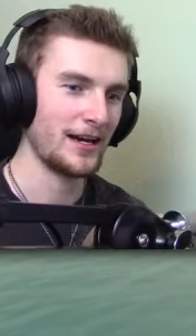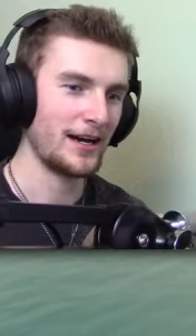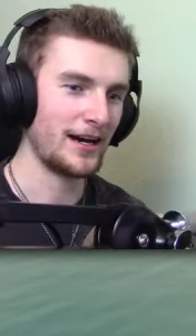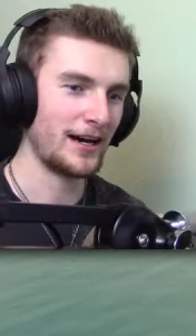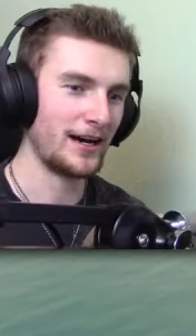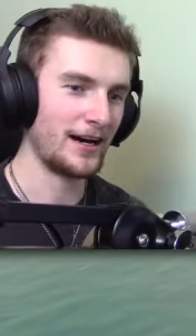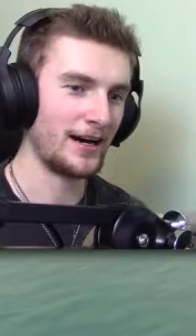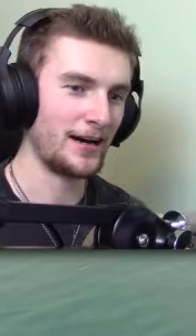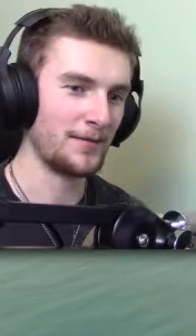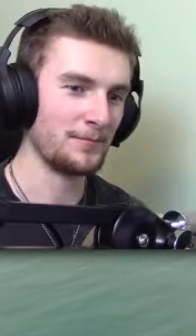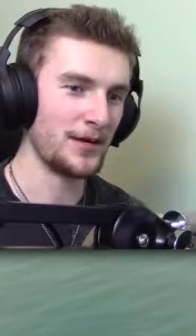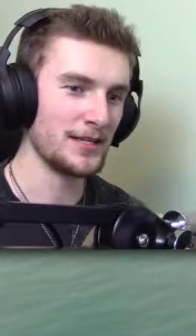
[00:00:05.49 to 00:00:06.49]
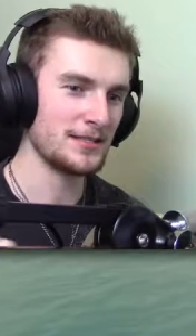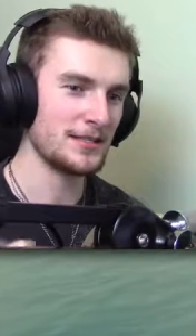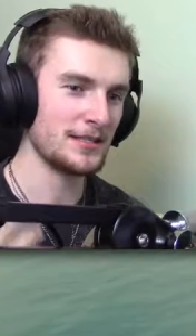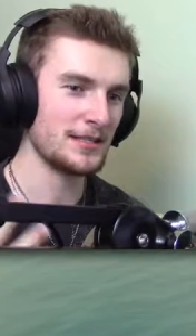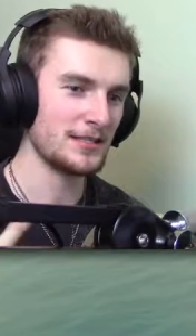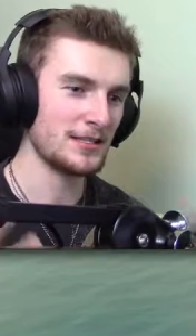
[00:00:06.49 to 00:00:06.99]
Um,
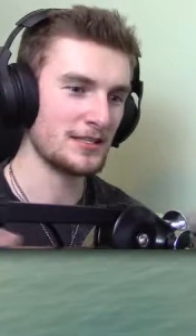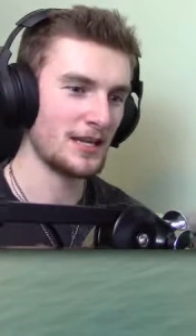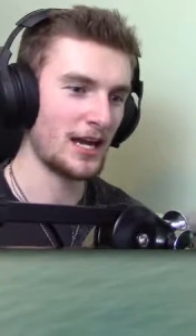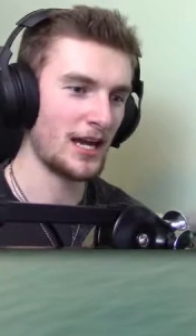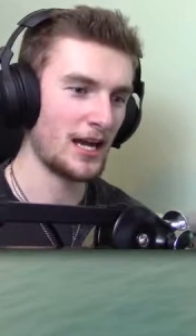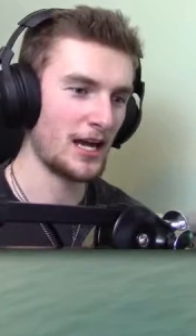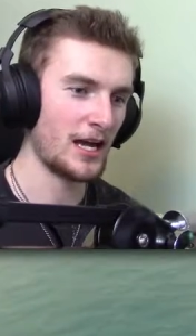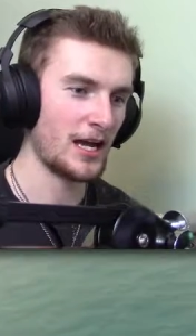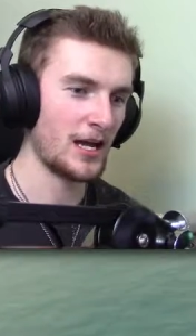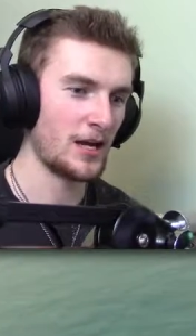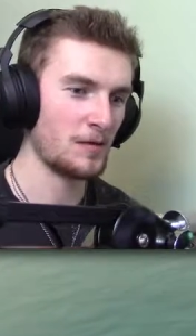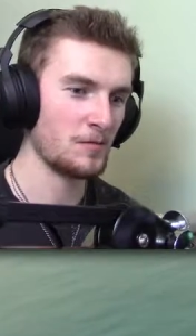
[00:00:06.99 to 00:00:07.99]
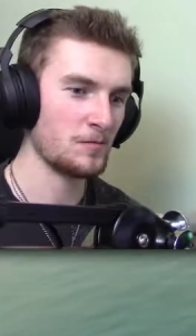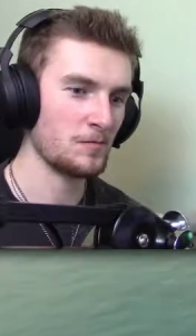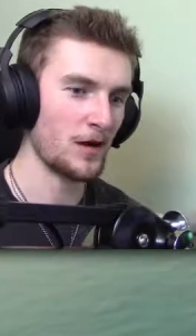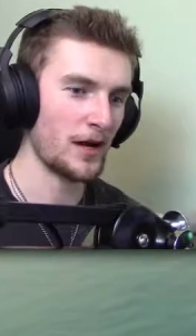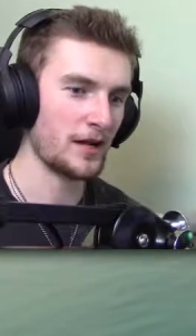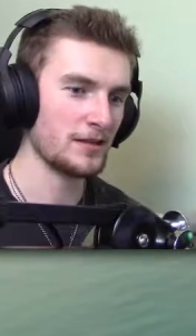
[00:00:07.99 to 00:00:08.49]
basically this is a,
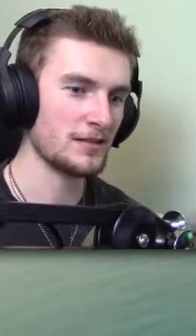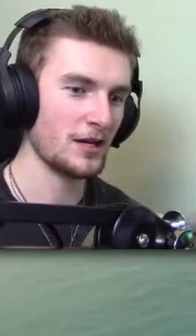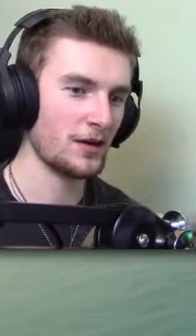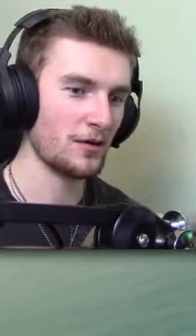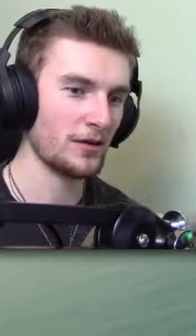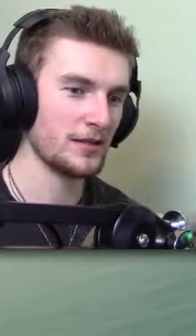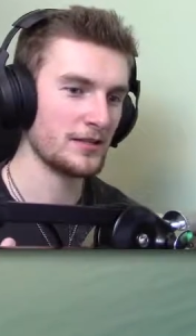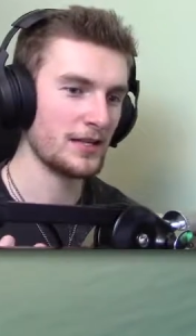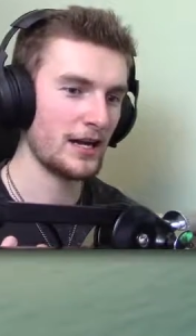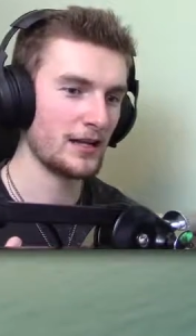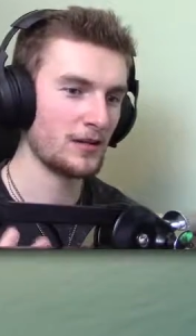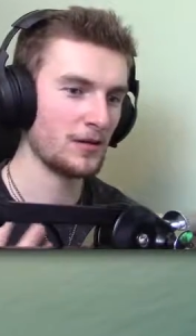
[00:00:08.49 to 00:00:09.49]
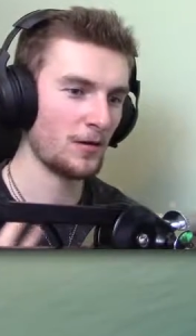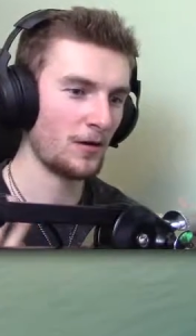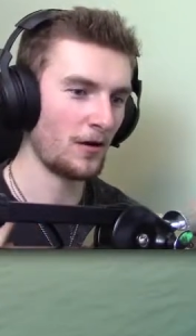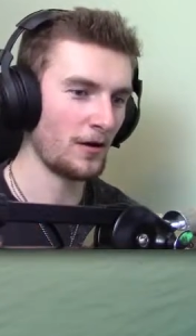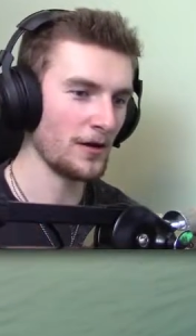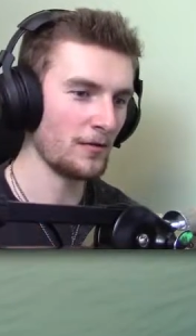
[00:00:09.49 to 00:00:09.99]
what I can tell is that you're
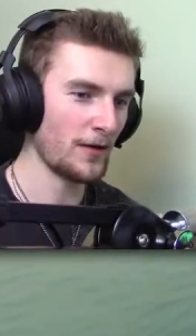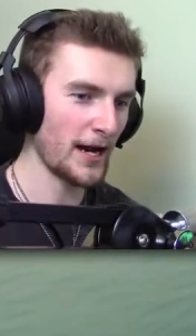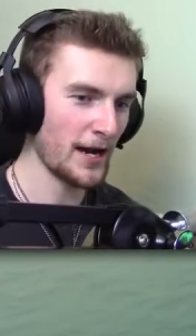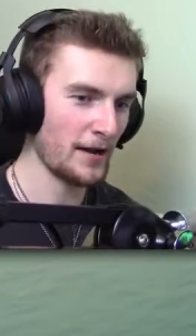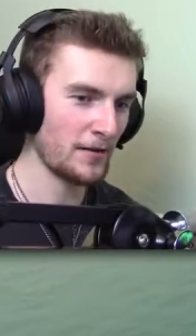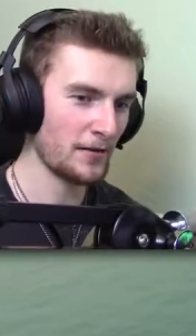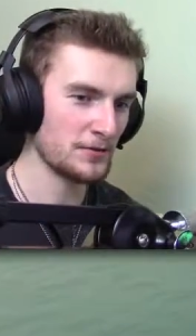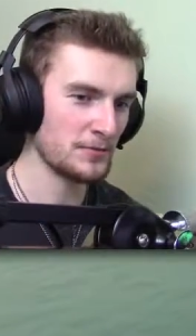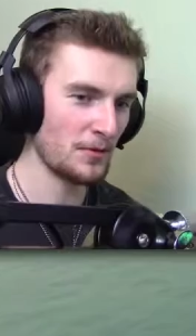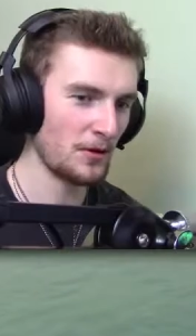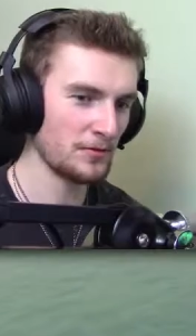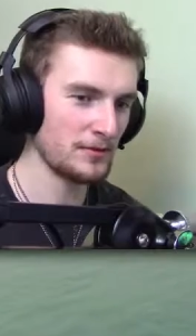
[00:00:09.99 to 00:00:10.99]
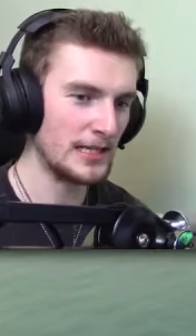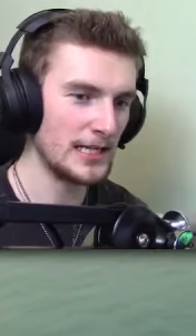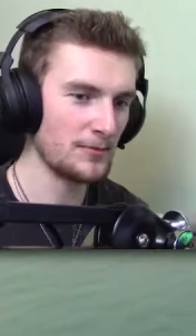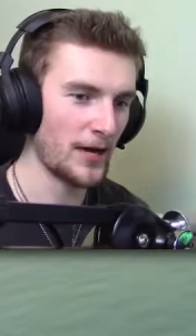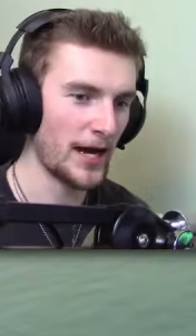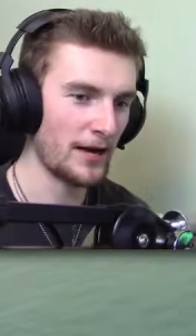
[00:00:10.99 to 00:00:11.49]
on a raft, a small dinky
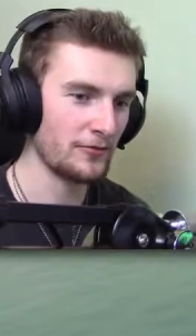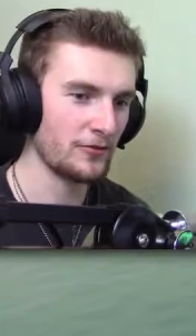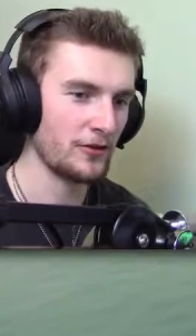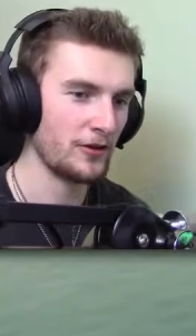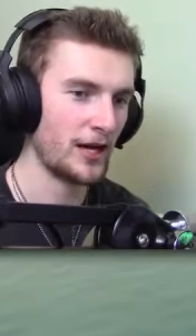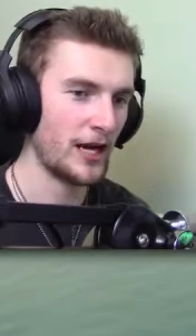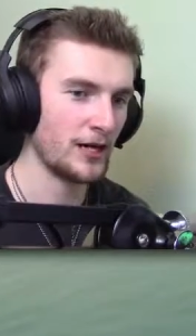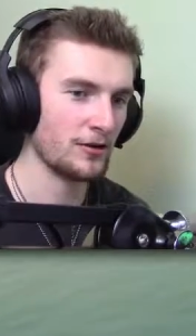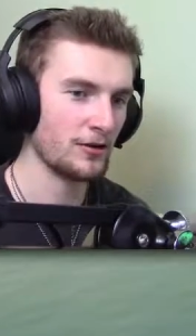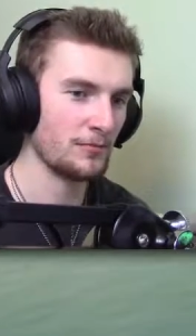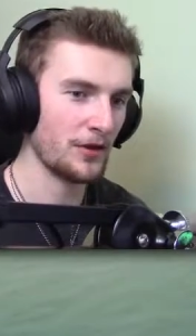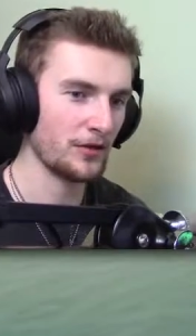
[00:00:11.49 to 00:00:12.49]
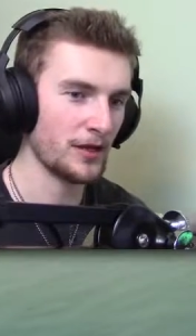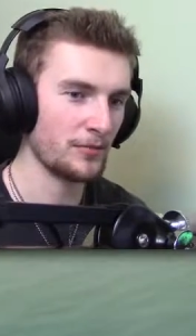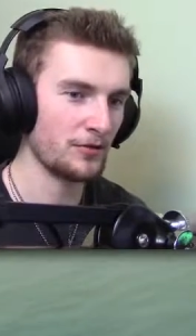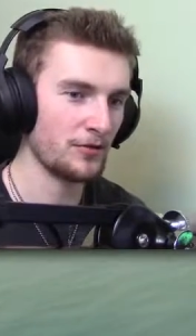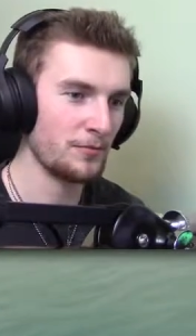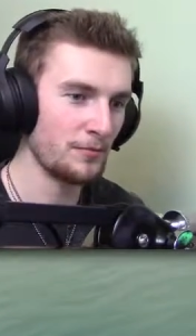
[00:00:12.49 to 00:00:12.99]
raft, and you can build up
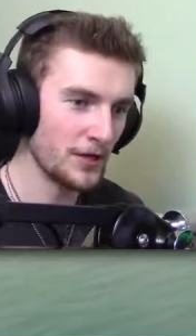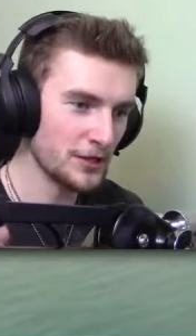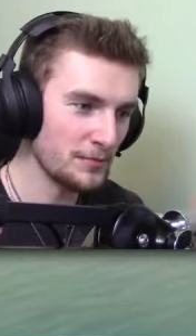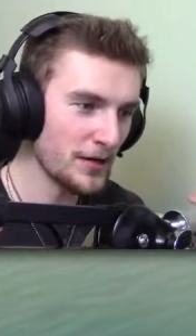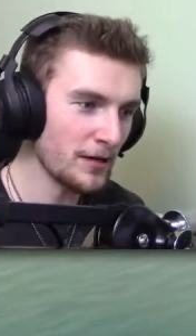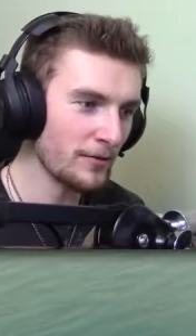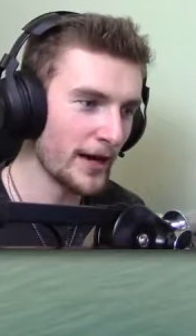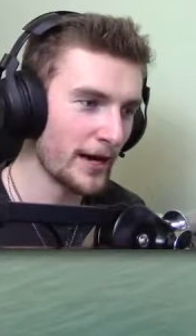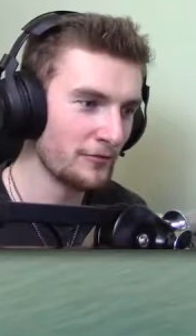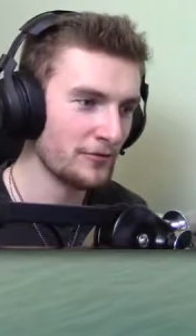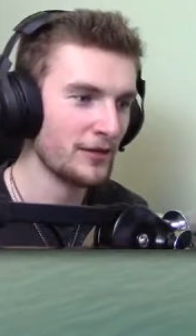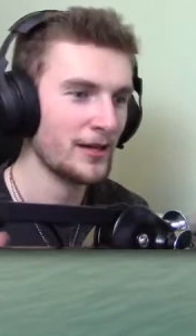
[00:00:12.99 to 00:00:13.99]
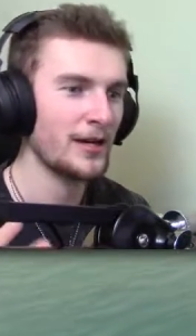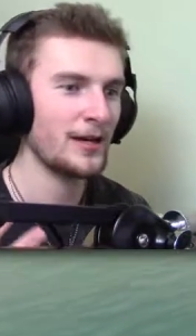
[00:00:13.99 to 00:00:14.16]
to a much bigger raft,